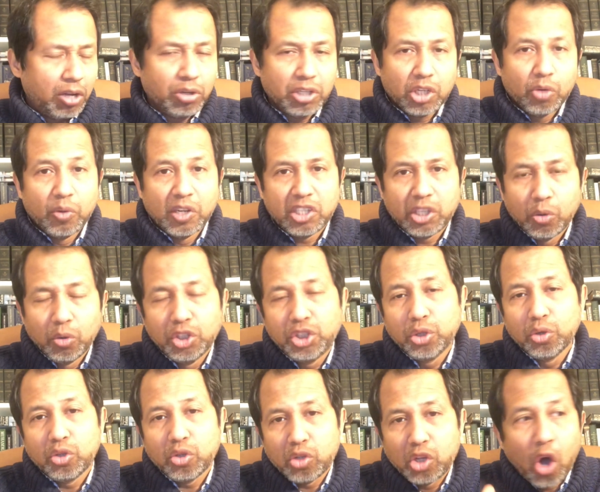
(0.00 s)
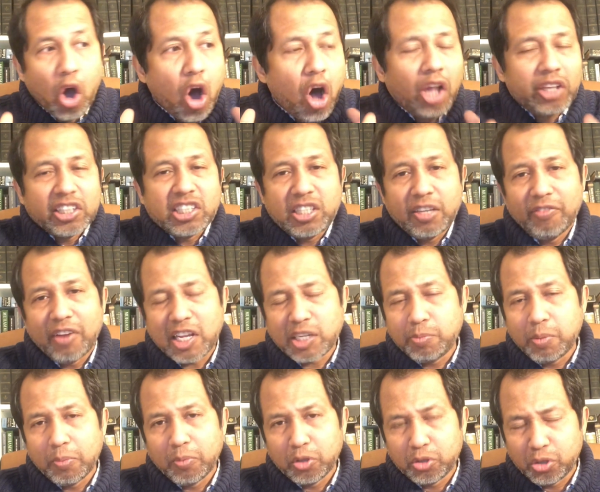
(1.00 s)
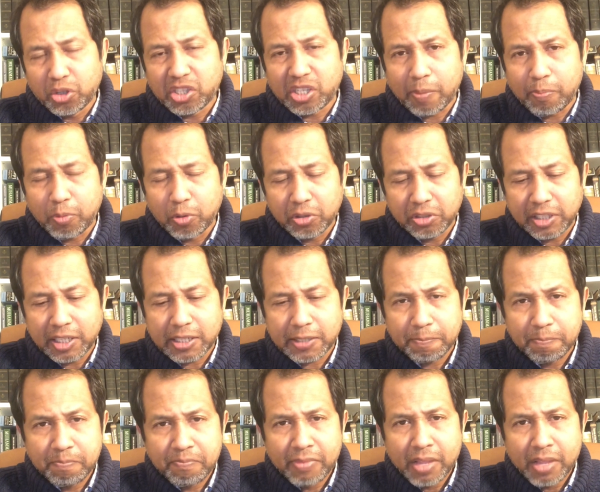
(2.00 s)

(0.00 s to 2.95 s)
all the civilized people should support this.